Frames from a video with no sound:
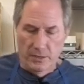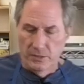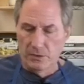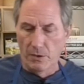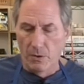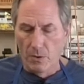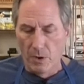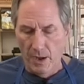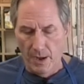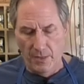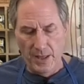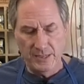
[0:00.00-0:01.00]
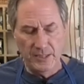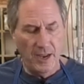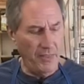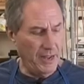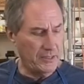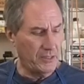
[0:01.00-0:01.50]
So that's how
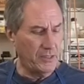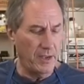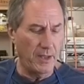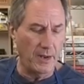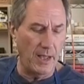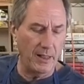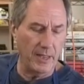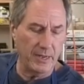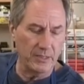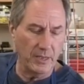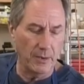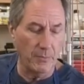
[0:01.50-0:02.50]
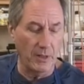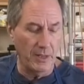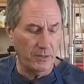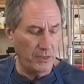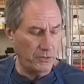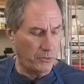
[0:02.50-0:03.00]
that's done. Like I said, I'm gonna
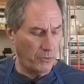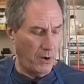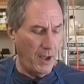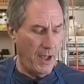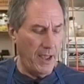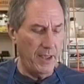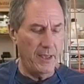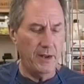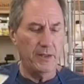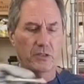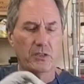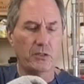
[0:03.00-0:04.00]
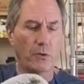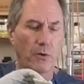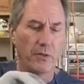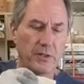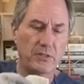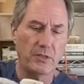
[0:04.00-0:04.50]
let these dry and I just
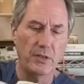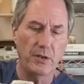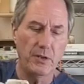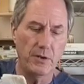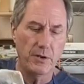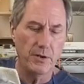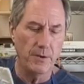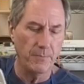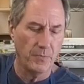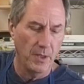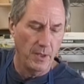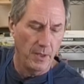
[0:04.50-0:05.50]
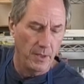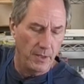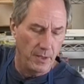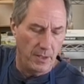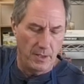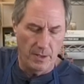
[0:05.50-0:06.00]
store this in here.
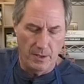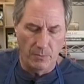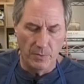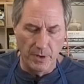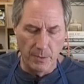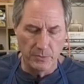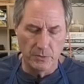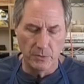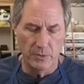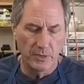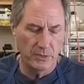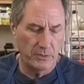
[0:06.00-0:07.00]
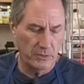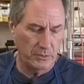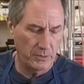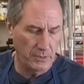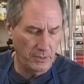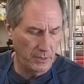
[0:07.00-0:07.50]
Uh, when I was doing this
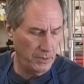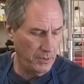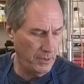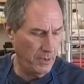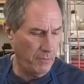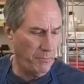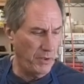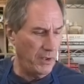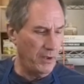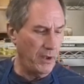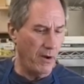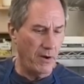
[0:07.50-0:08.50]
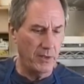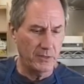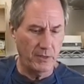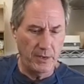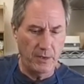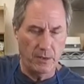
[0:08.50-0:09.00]
in, in big areas
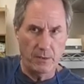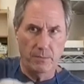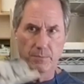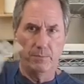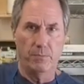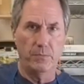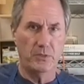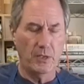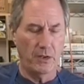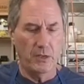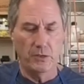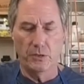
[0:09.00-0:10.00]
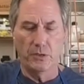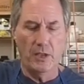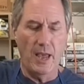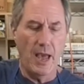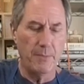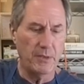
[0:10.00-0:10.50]
like a set of kitchen
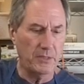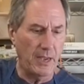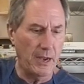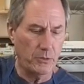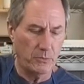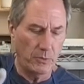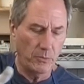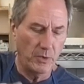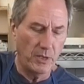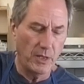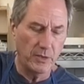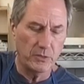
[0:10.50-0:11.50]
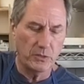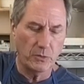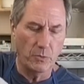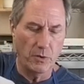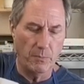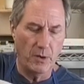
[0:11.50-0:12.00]
cabinets, I actually would get a
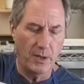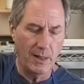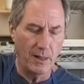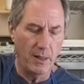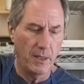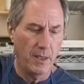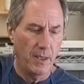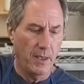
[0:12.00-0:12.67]
squirt bottle